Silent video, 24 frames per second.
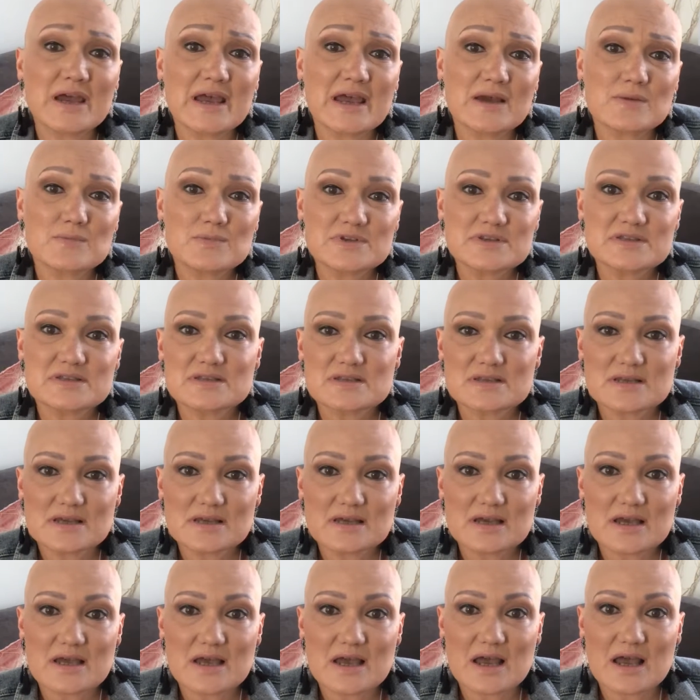It was
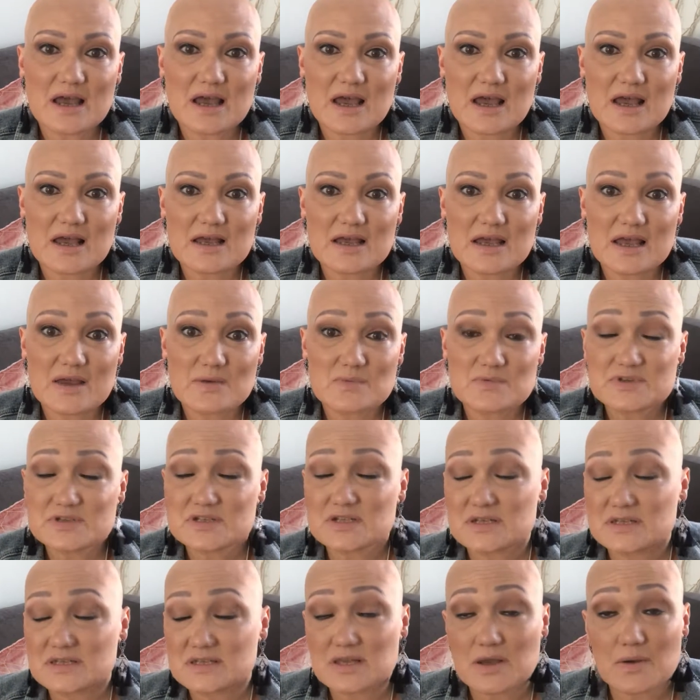
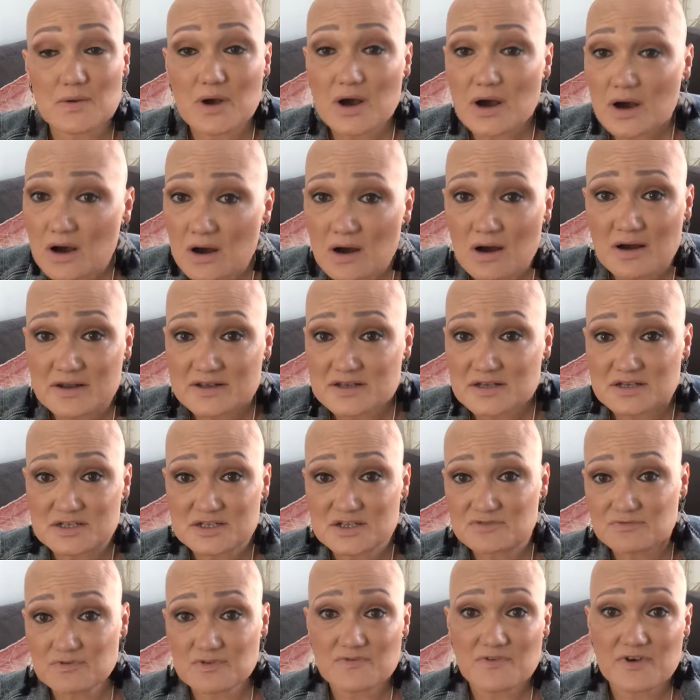just so hard. I
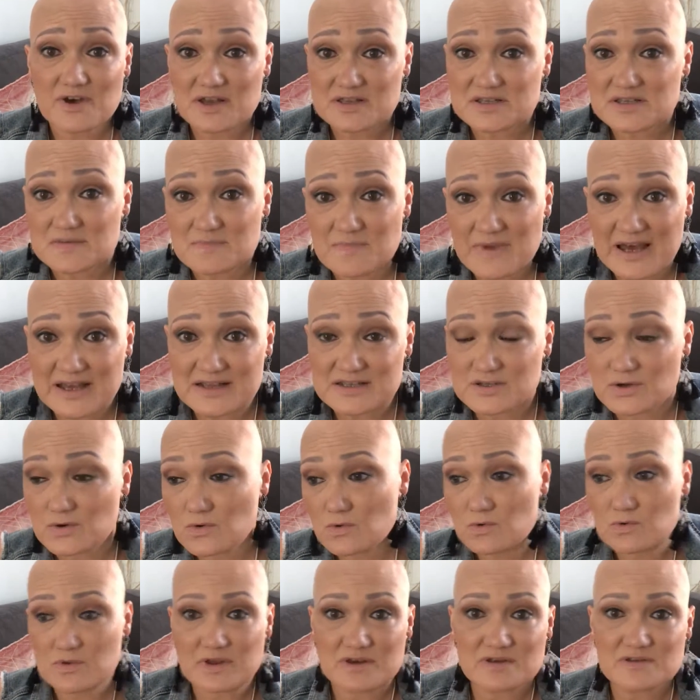just reverted back to
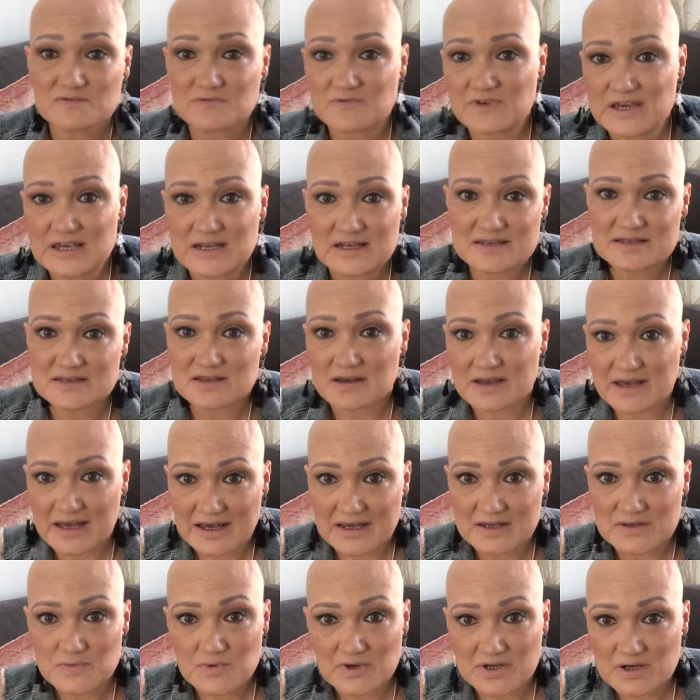all those feelings I
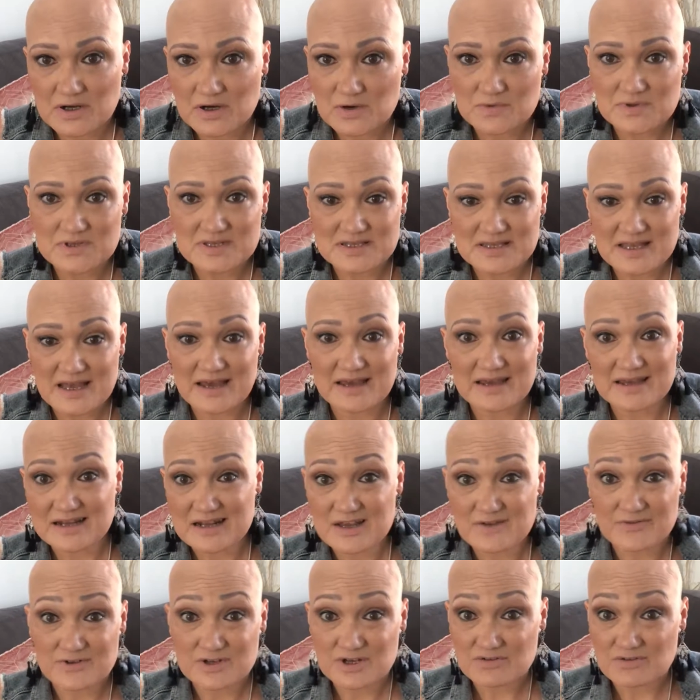had when I was that
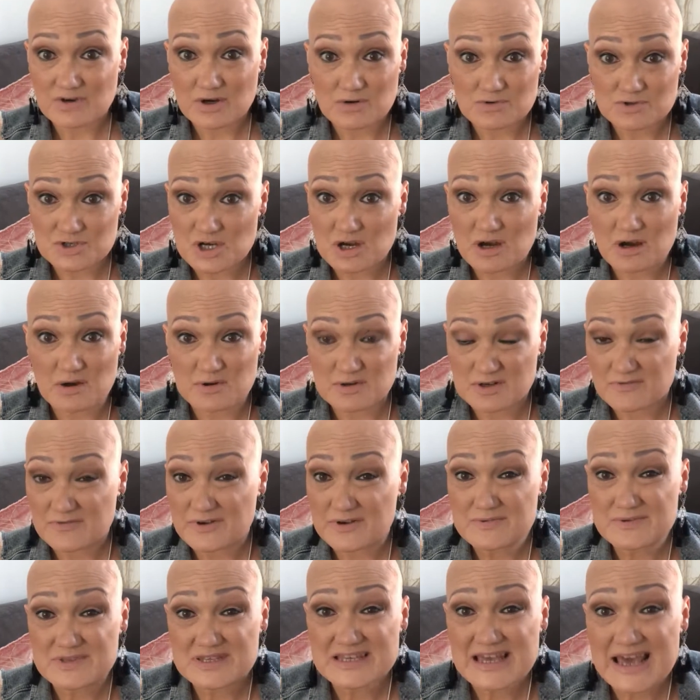11-year-old child. I
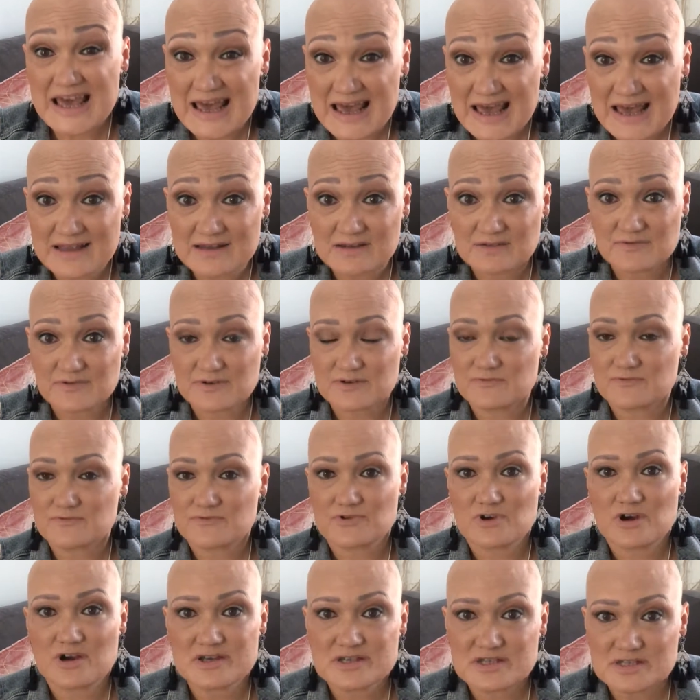felt scared, I felt
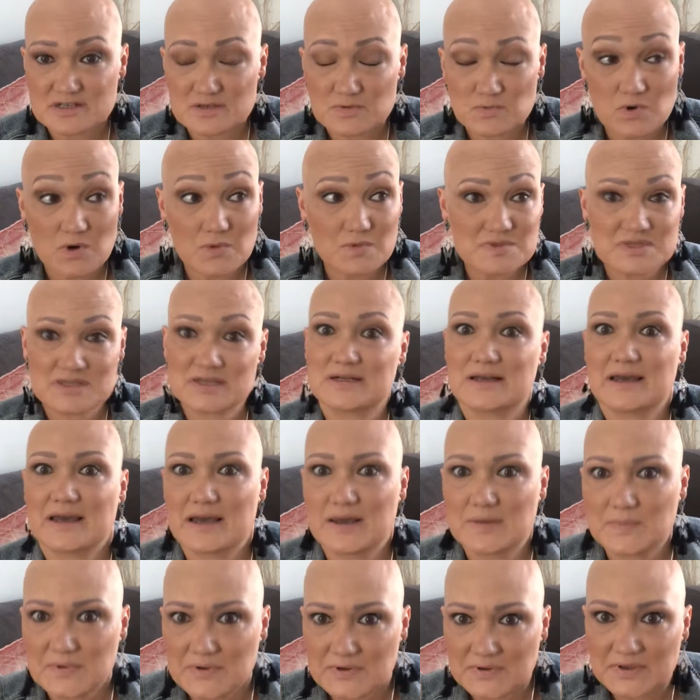frightened, what was going to
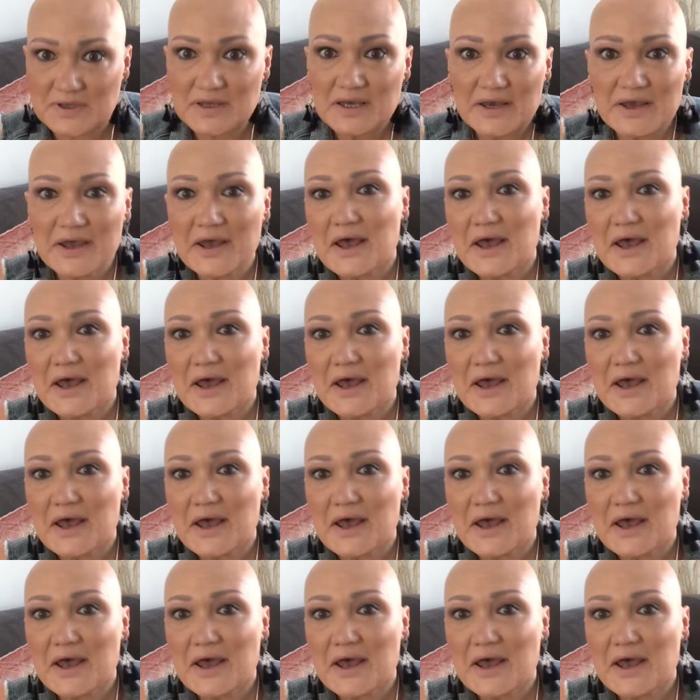happen.